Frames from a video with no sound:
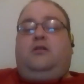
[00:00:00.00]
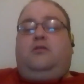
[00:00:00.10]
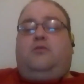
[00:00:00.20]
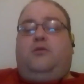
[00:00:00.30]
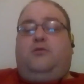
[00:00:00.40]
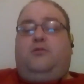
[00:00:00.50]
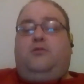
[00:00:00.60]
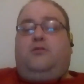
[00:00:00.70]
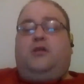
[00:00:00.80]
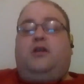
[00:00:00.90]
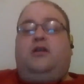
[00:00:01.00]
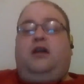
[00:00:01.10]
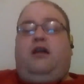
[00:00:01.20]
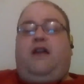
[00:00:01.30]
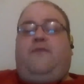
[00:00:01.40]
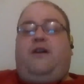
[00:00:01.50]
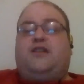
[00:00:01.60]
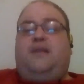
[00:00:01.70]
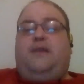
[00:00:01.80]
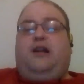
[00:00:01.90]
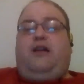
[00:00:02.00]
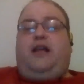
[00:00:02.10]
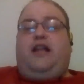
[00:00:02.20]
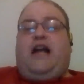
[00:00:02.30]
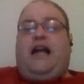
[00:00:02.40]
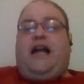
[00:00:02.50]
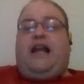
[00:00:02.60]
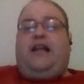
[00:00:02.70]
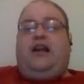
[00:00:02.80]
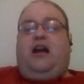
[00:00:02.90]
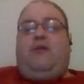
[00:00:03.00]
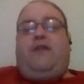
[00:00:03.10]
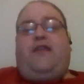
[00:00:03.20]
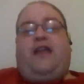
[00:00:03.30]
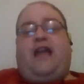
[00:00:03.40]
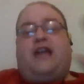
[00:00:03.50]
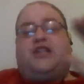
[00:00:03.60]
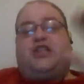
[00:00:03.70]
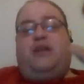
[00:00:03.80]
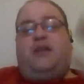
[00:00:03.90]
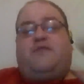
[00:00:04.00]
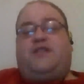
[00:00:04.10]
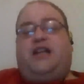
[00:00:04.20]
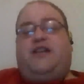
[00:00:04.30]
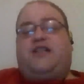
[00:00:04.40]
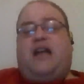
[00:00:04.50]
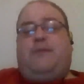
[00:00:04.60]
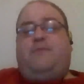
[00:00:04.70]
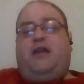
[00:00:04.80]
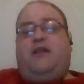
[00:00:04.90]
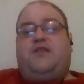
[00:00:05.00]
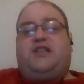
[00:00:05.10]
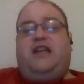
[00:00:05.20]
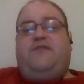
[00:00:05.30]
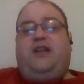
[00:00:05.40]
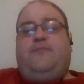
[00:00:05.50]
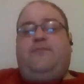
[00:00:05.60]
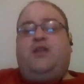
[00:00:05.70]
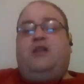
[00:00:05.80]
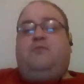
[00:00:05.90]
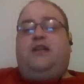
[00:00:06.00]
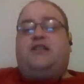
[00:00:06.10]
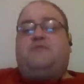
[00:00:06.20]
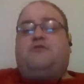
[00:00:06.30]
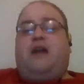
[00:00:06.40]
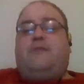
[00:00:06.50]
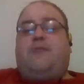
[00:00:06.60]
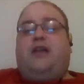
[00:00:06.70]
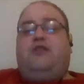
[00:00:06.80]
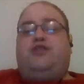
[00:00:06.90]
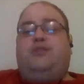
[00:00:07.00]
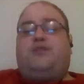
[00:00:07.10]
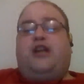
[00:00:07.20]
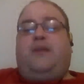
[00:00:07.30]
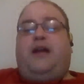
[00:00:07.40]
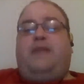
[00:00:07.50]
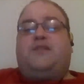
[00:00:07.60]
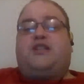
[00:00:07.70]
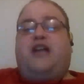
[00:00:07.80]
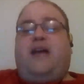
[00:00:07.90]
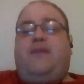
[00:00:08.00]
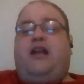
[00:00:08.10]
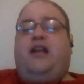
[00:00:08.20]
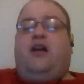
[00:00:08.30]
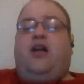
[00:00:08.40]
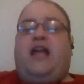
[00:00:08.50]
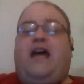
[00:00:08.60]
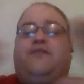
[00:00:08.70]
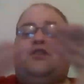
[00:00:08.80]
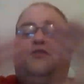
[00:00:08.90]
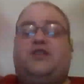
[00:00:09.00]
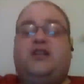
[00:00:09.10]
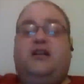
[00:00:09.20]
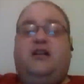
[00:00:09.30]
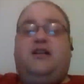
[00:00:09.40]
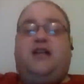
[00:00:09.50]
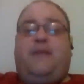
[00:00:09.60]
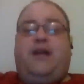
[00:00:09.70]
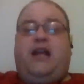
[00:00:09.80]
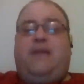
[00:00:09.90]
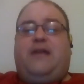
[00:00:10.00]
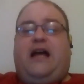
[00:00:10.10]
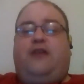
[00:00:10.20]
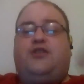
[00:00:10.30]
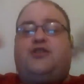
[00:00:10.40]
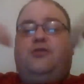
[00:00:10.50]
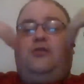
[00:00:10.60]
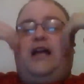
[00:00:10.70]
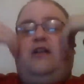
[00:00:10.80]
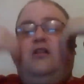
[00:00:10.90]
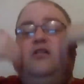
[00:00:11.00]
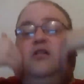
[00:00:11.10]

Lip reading: Whew. All right, folks, I'm going to go ahead and get on out of here. I want to thank you guys so much for taking the time with me here this evening. Please subscribe to my YouTube channel. My name is Scott Manning. All you have to do is type my name down, scroll down,